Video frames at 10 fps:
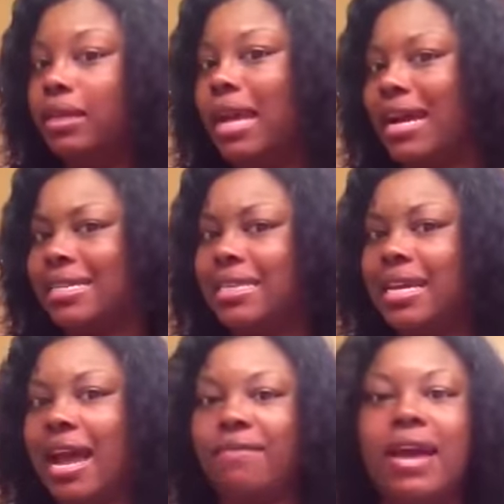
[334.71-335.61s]
like I said,
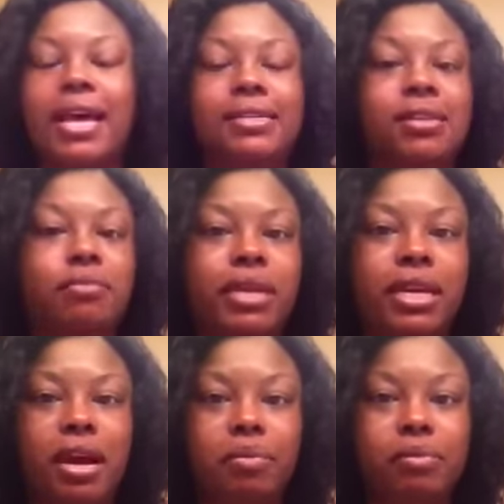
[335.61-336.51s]
I've gotten so many
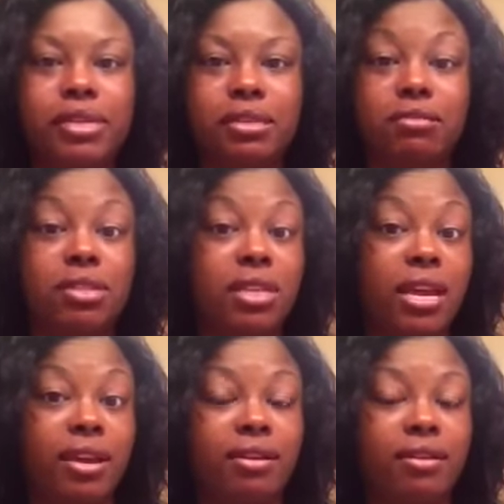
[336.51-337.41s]
compliments on this
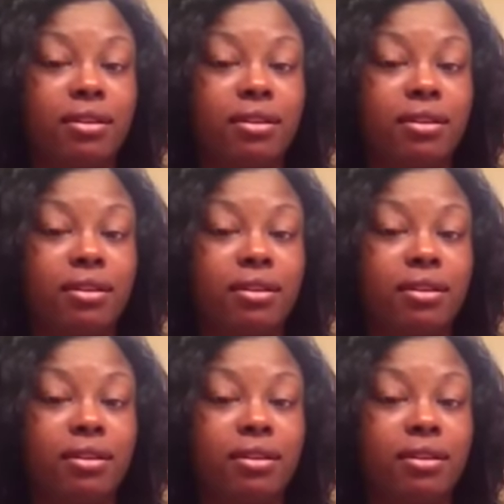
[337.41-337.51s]
hair.